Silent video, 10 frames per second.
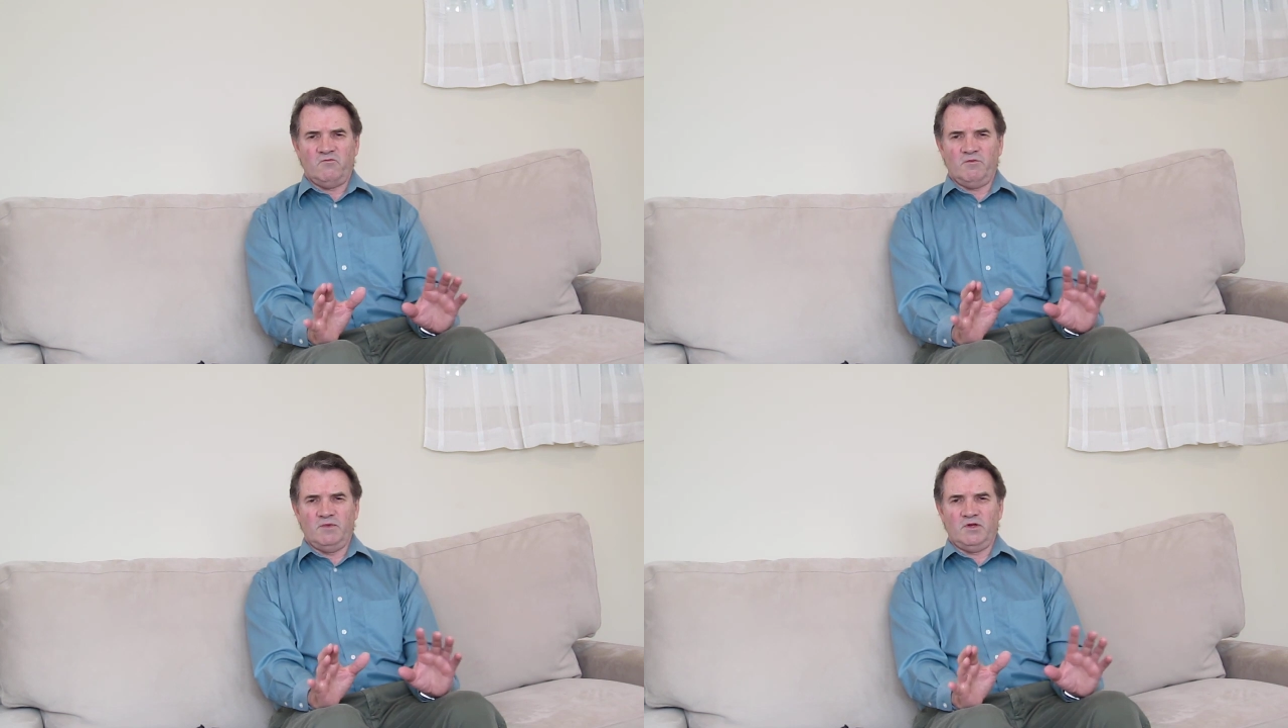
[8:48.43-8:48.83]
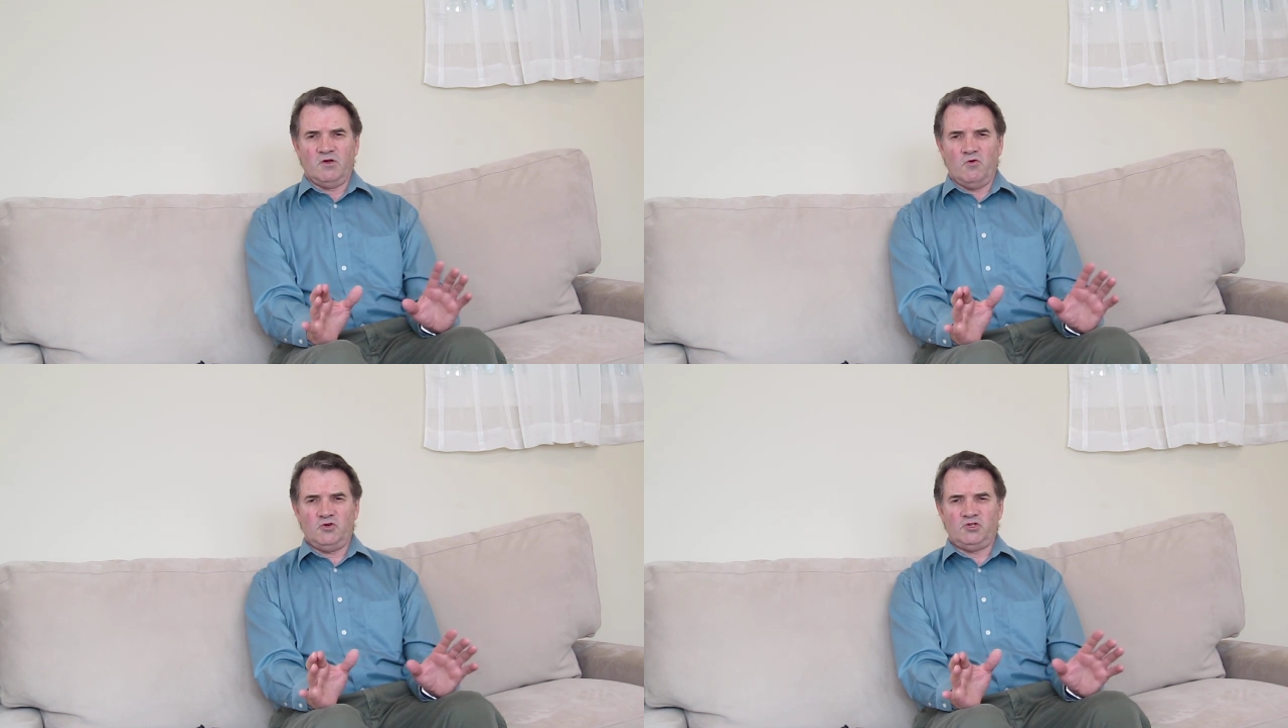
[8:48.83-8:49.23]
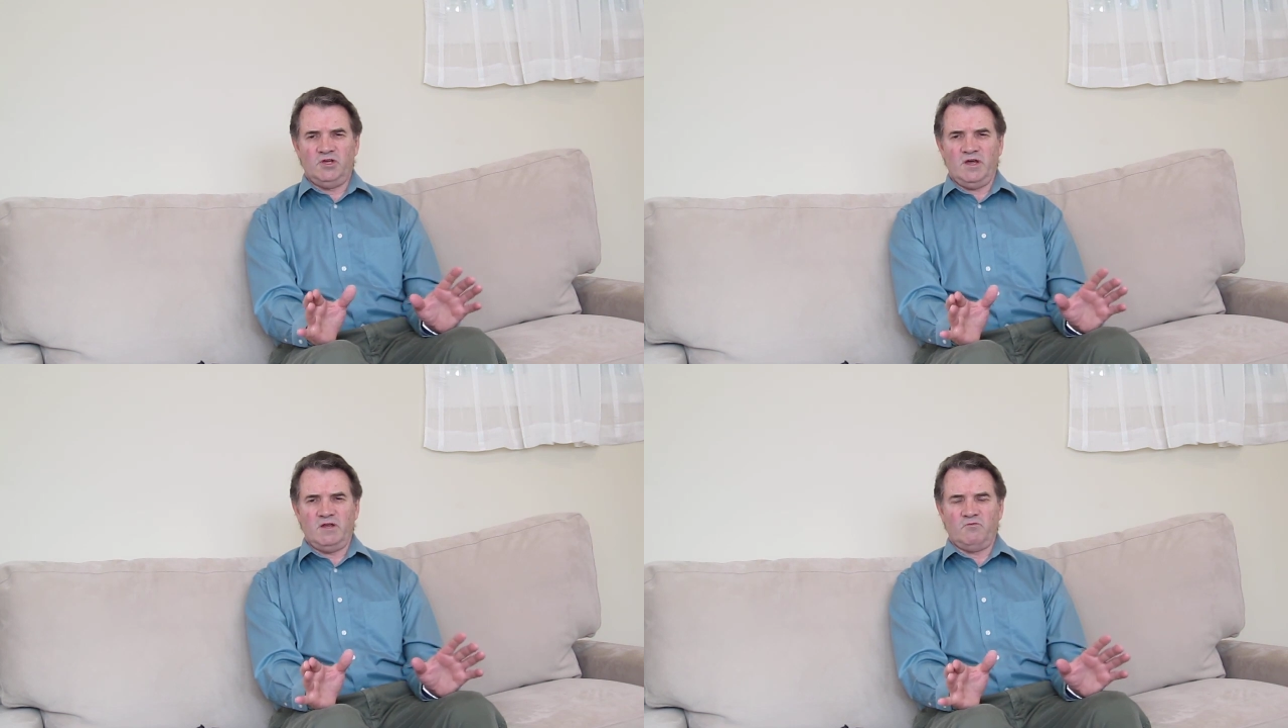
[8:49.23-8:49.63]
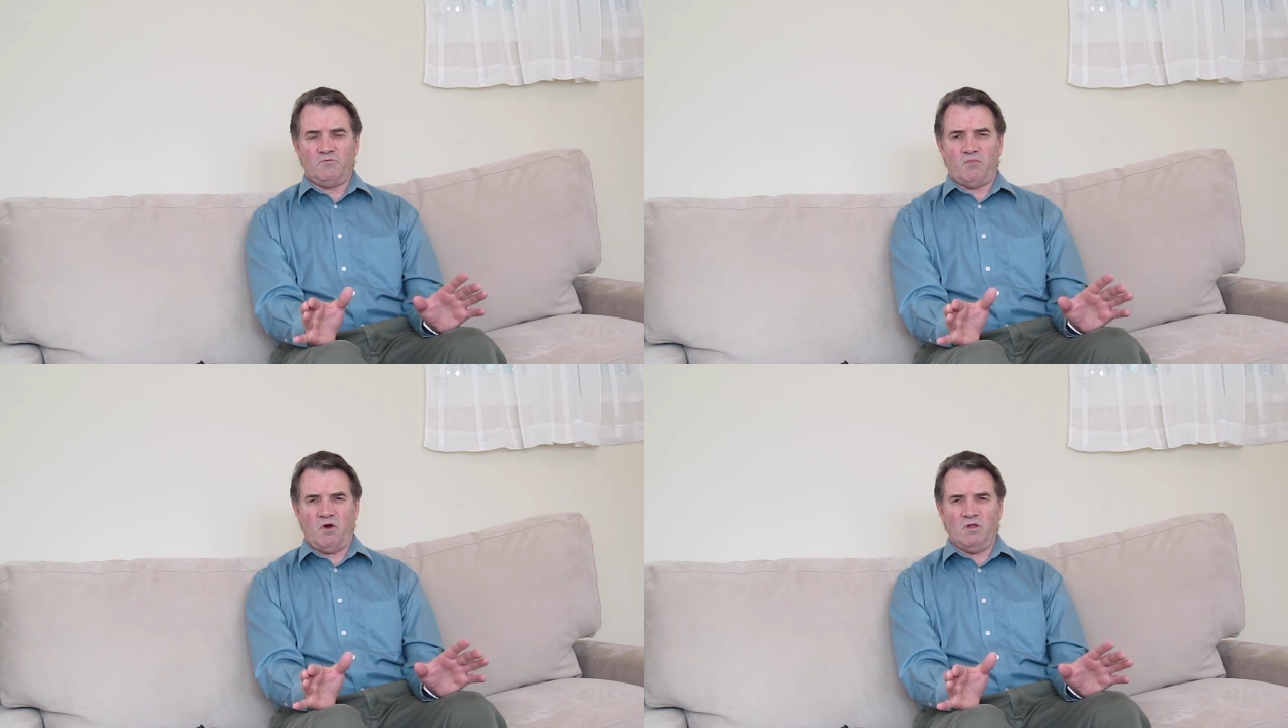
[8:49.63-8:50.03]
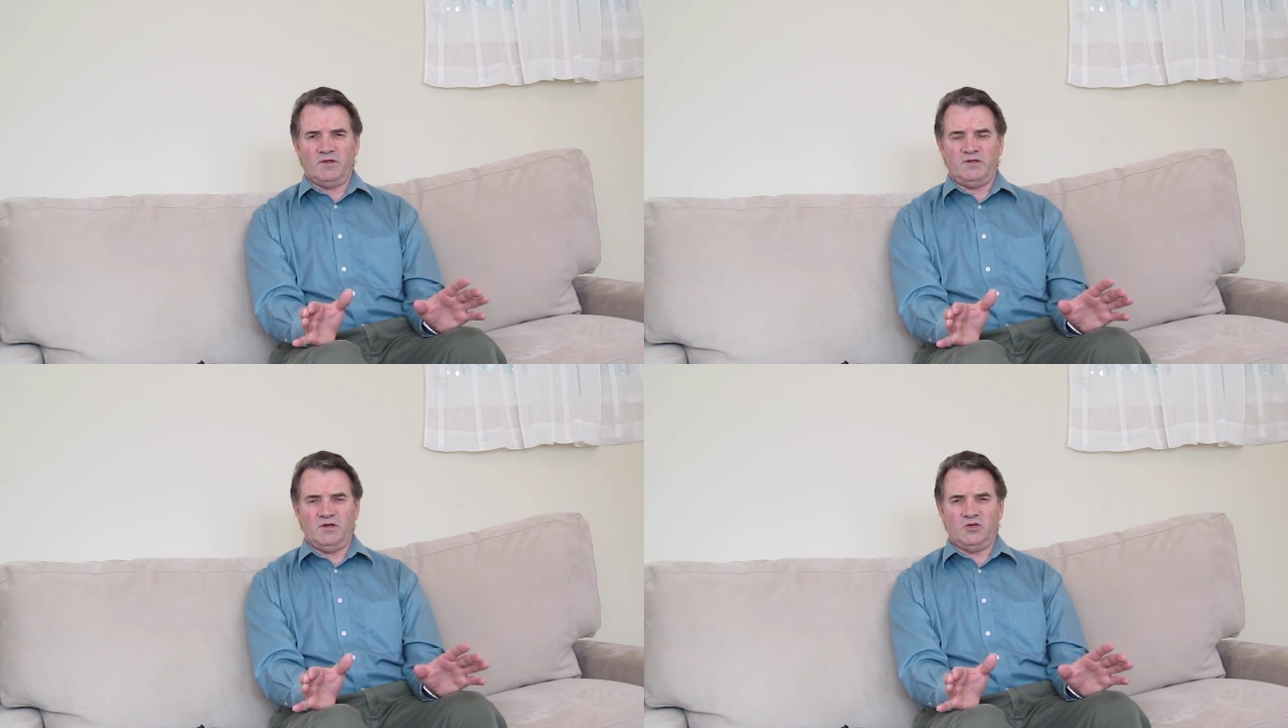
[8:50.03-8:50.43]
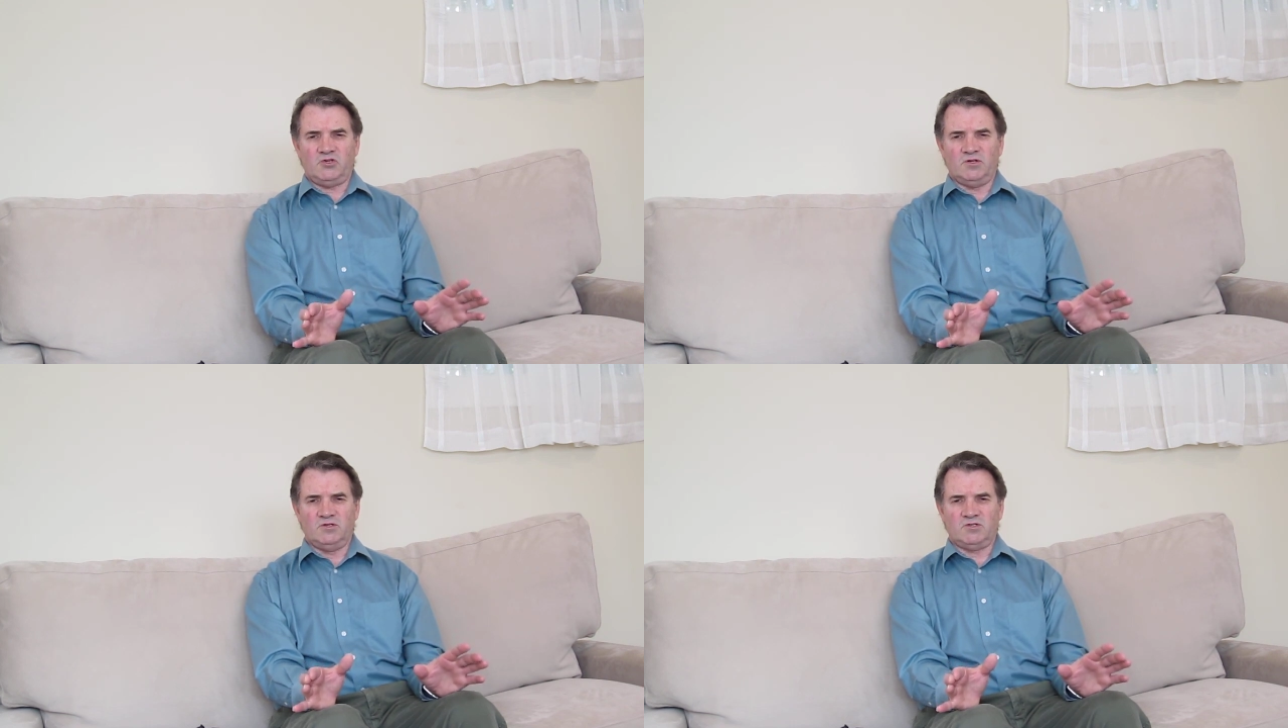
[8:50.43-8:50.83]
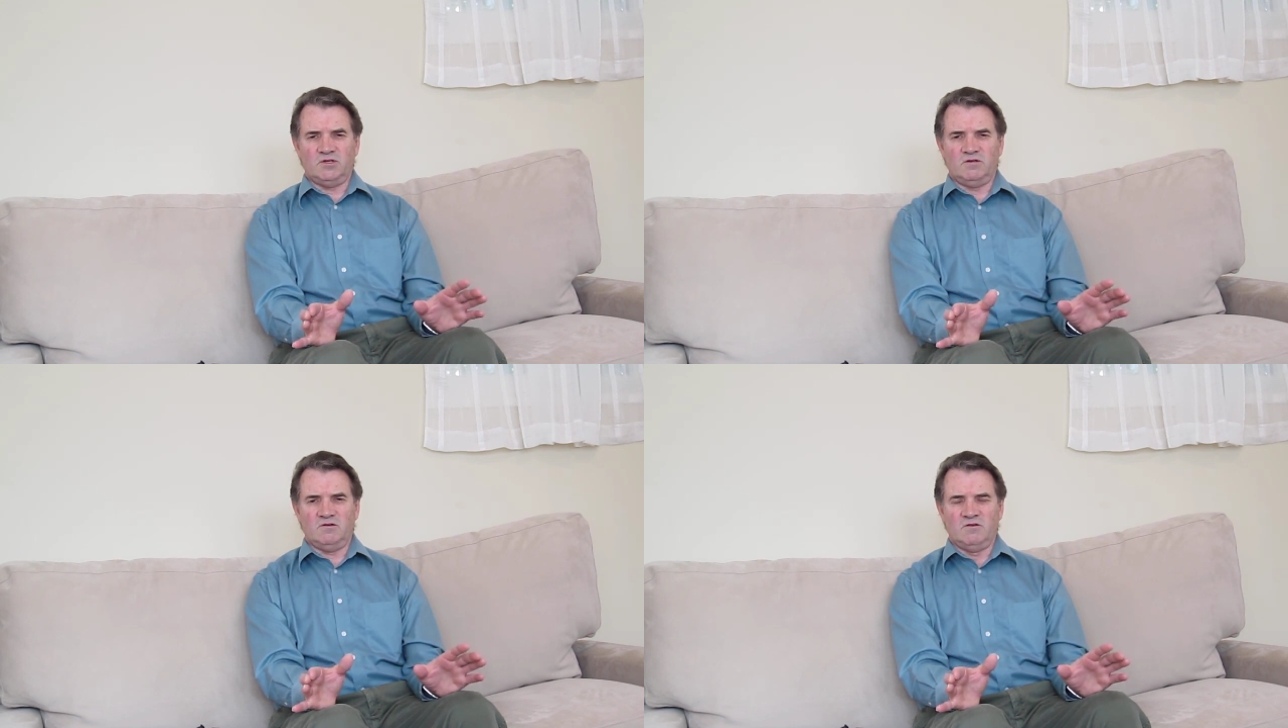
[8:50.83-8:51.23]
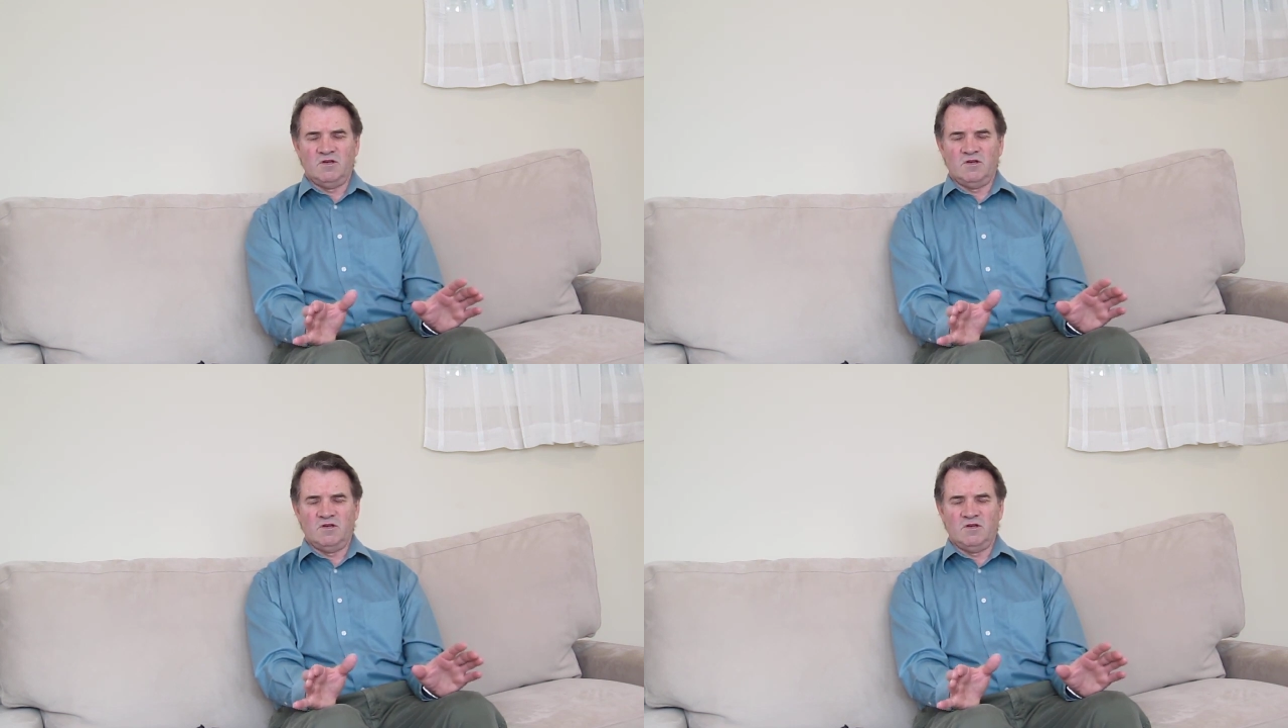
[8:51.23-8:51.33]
from negotiating with politicians and the